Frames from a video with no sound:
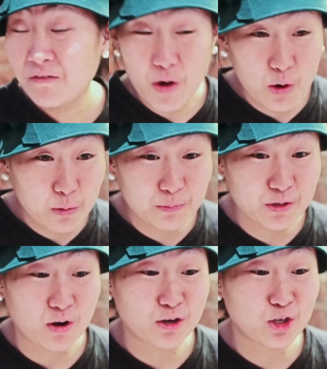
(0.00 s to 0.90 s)
Films
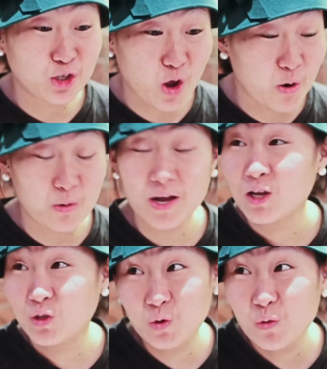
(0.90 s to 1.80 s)
are so
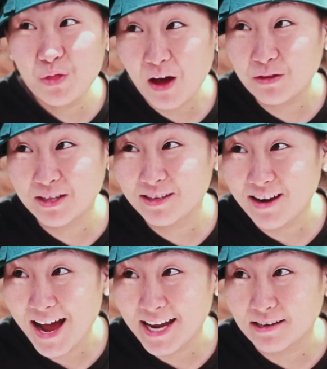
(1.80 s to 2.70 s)

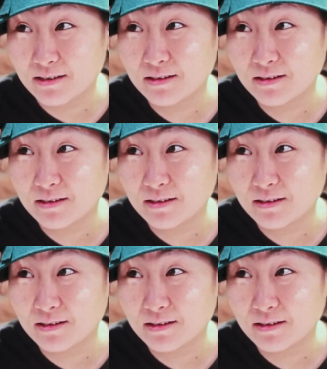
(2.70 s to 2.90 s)
2009.